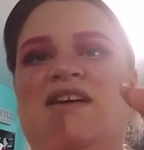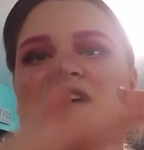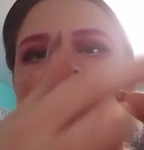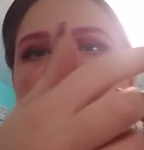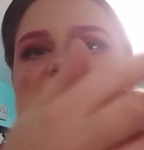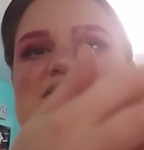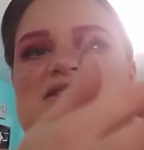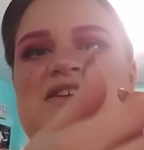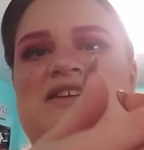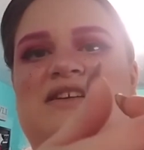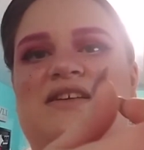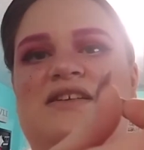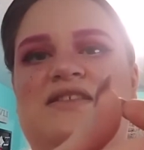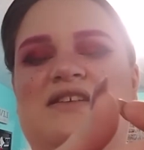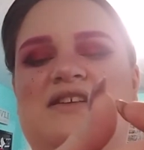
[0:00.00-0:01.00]
And you
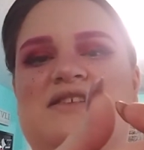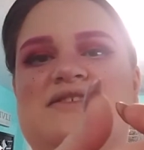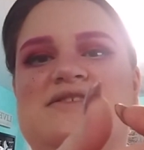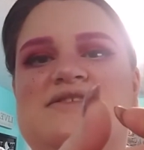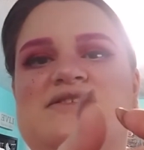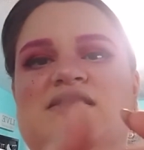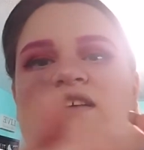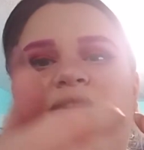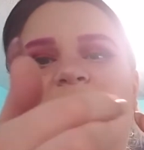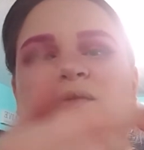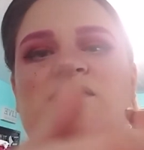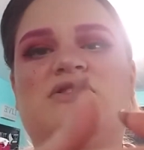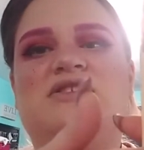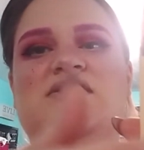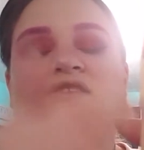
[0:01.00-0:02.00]
see these, I'm gonna
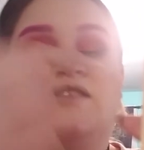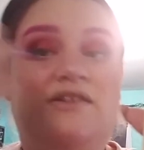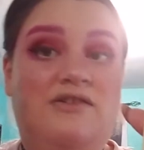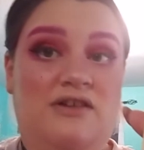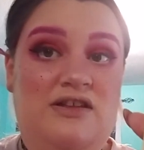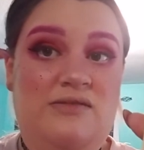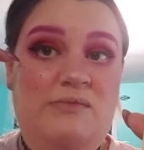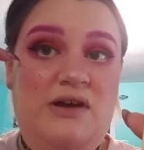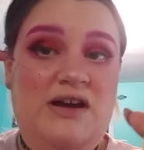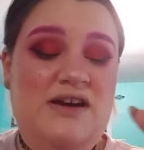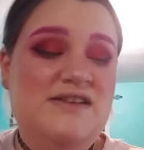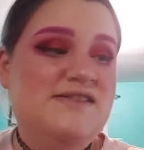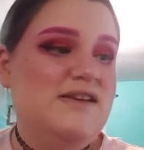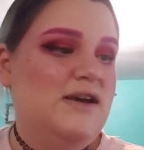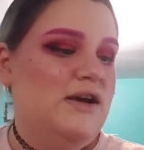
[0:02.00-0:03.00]
put these underneath my
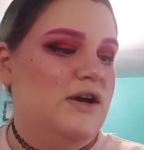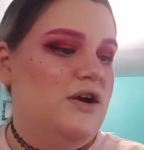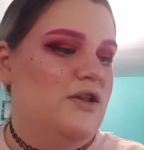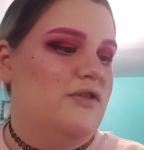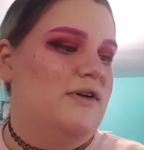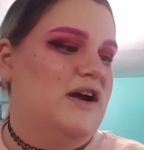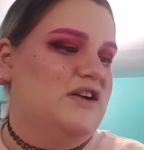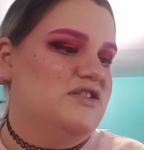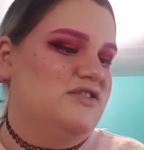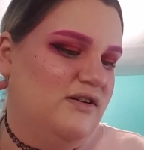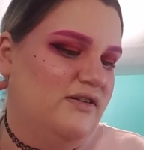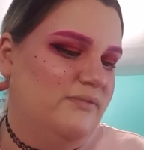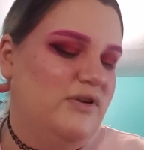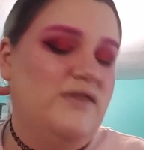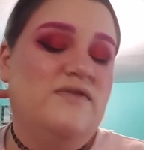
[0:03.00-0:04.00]
eyes. They're actually
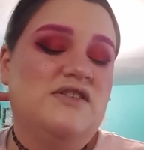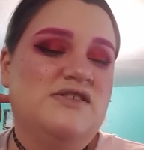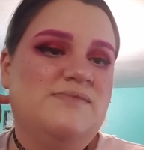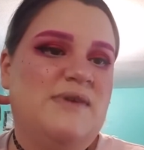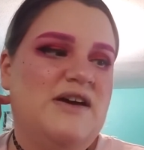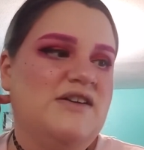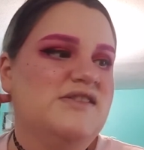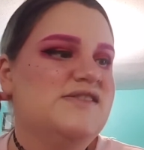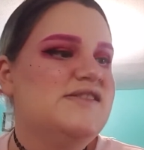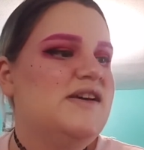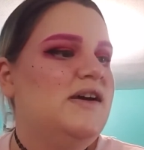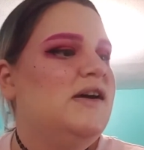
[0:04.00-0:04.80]
previous pairs.